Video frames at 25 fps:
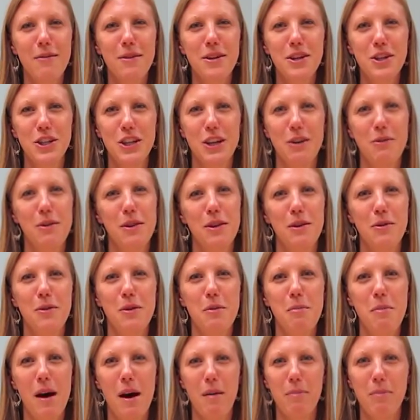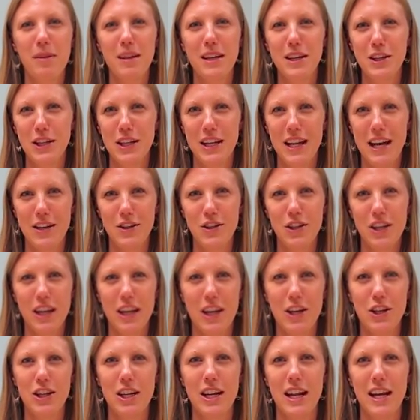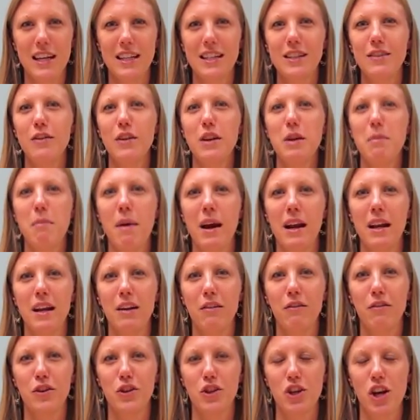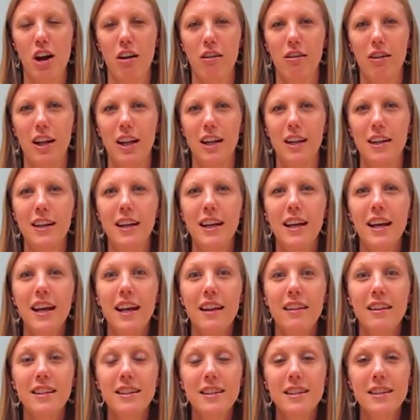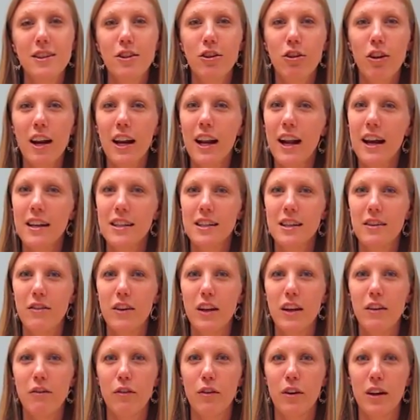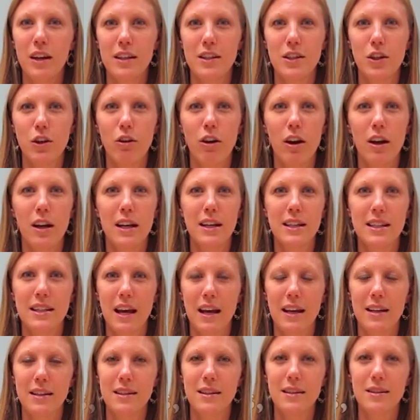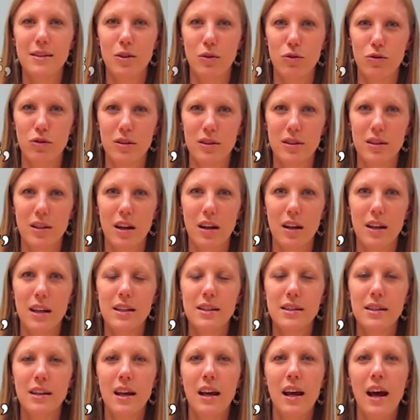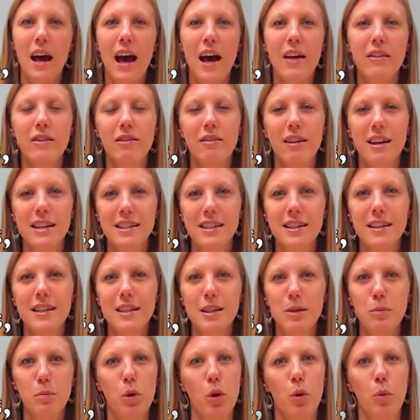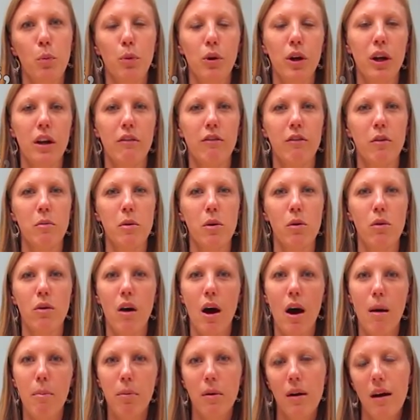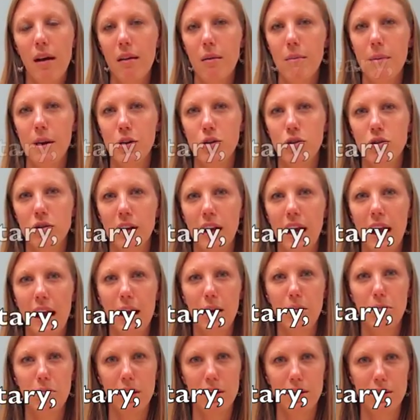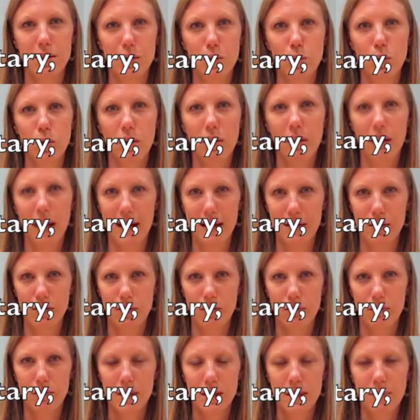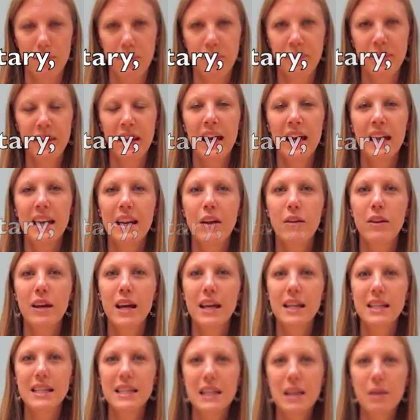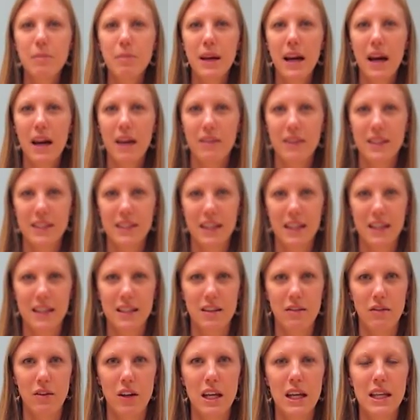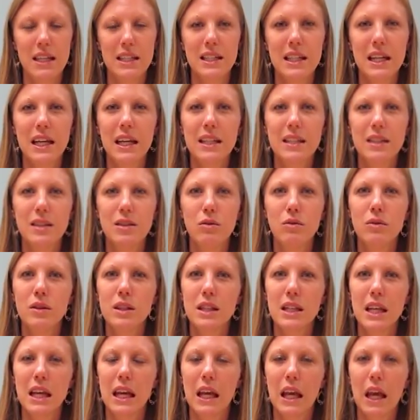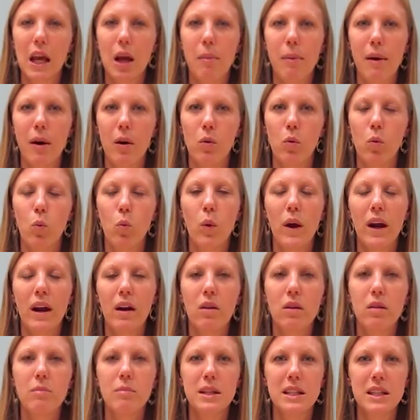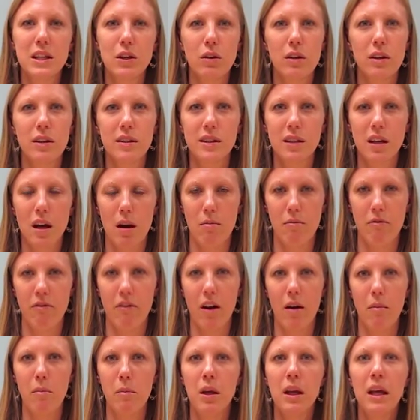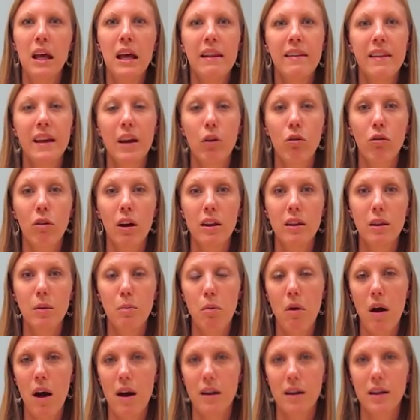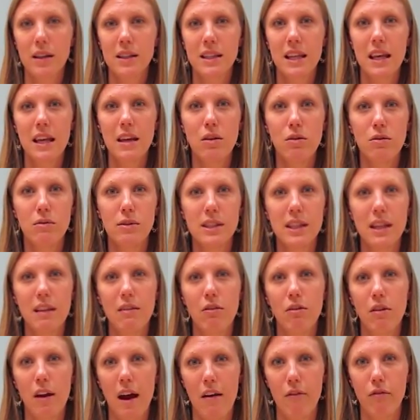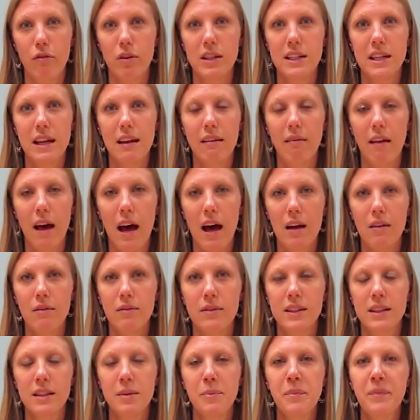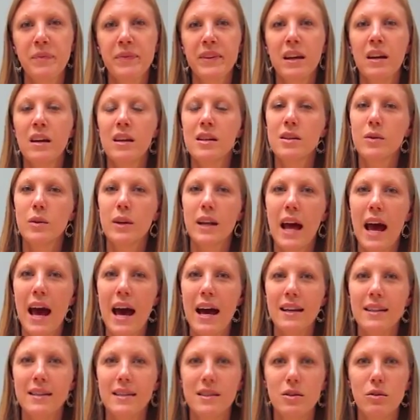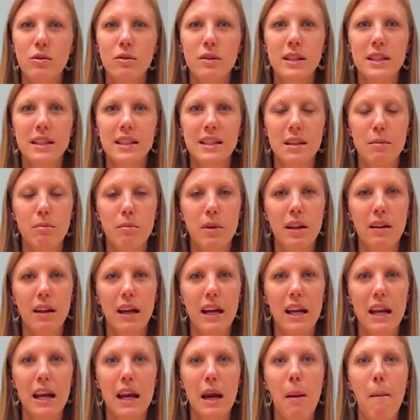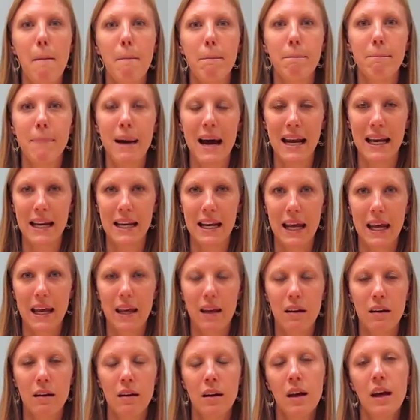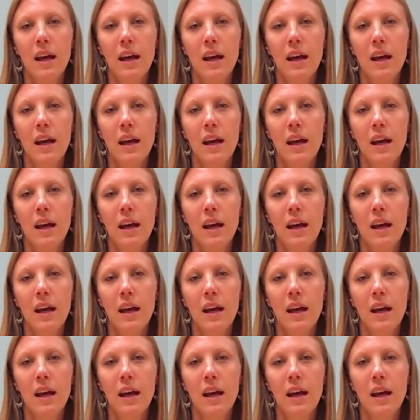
I want to share with you the population education activity Mining for Chocolate. This is a great activity for integrating science and social studies, and the lesson is appropriate for both upper elementary and middle school classrooms. Now, the idea behind this activity is to get students thinking about where the materials come from that create the products they use in their everyday lives. So it has students simulating mining.